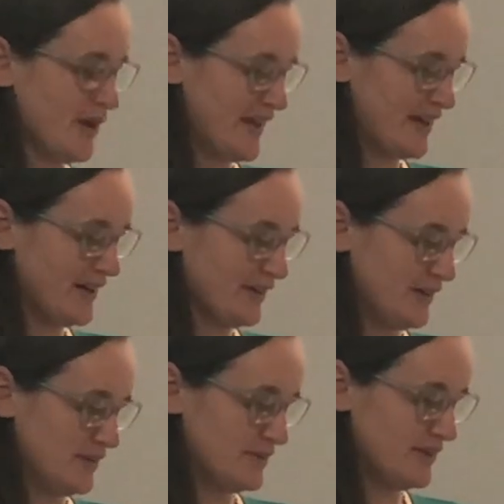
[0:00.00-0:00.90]
or my hair
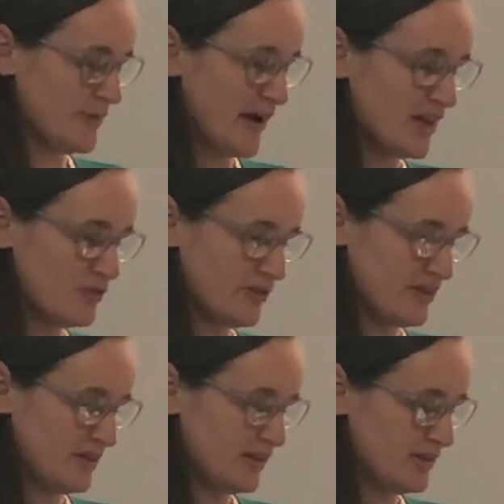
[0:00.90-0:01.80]
colour. Does my
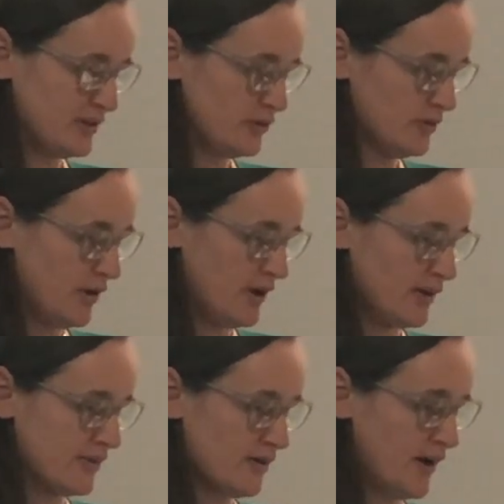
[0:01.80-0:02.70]
interest in continued
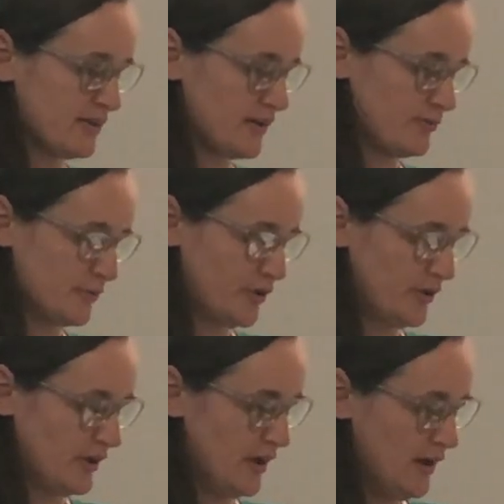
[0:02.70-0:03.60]
learning and science come from
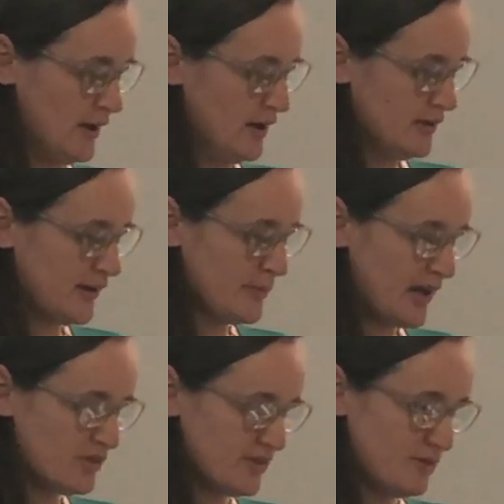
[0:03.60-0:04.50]
you? Does
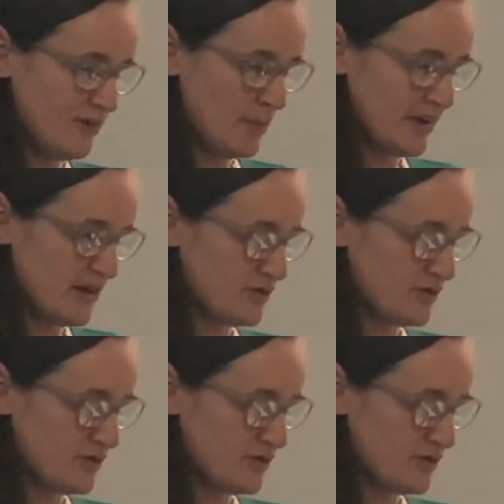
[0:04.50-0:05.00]
my interest in family